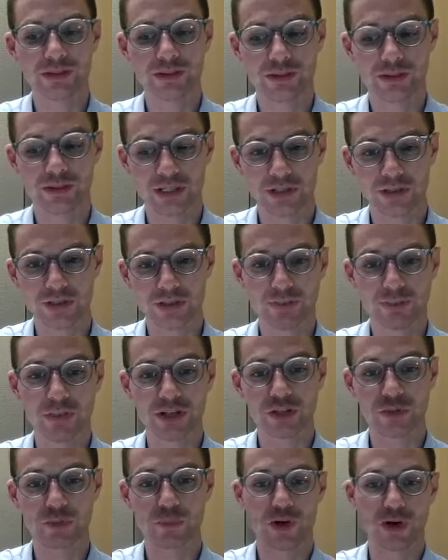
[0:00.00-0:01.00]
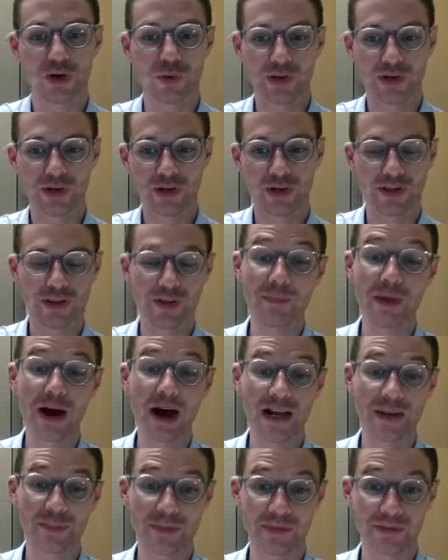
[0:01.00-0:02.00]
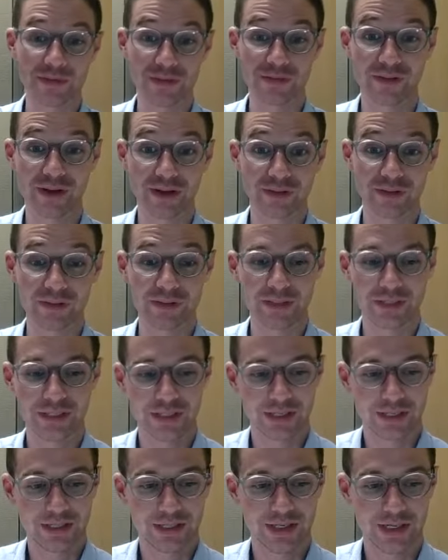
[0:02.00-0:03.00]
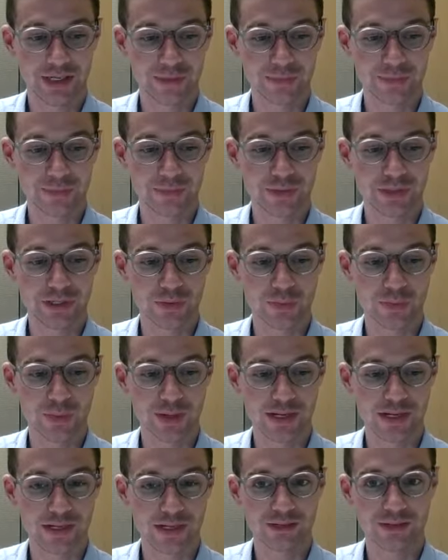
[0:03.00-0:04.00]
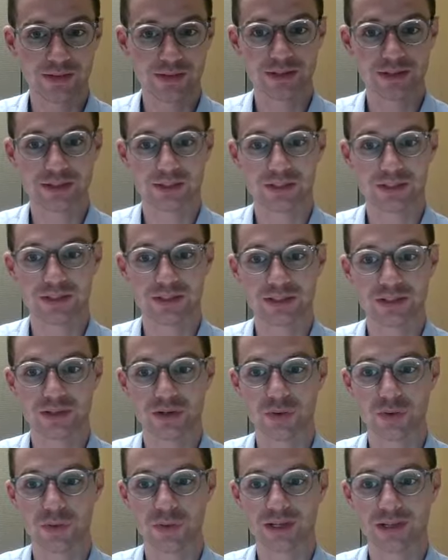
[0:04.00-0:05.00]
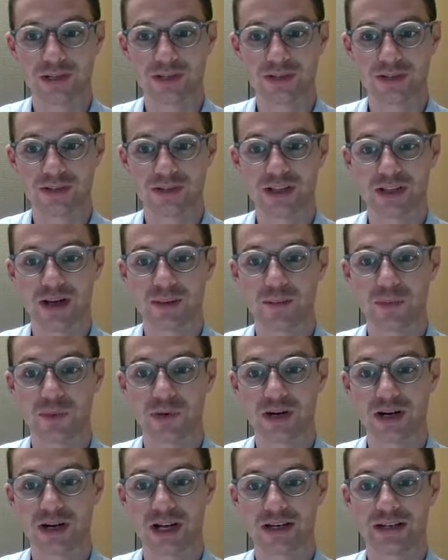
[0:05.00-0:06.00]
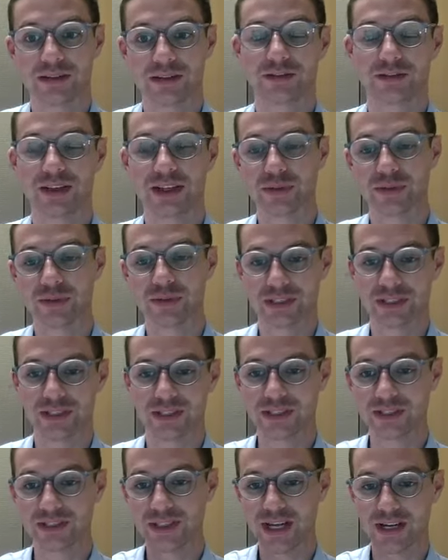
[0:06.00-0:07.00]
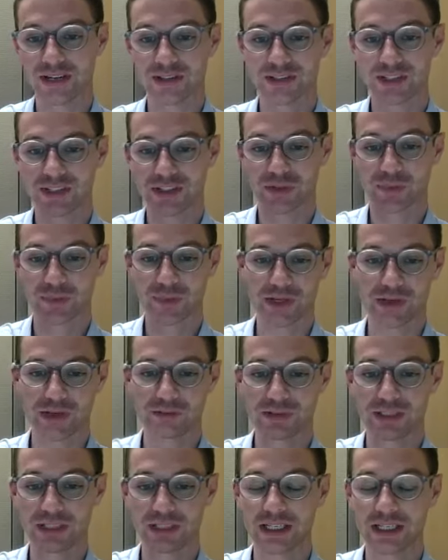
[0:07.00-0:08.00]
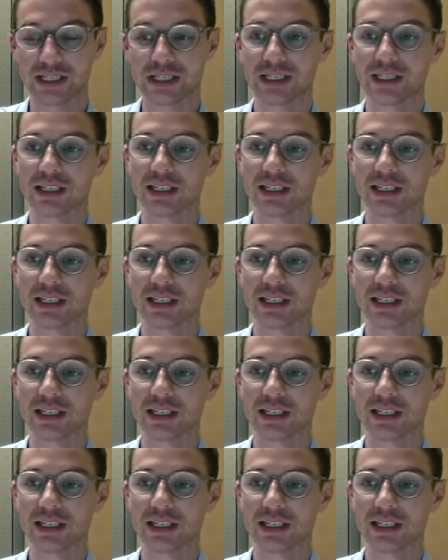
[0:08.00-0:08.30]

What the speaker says: there's much more going on in the bottom of the funnel. Where there's a lot more kind of interest and desire section, where you're really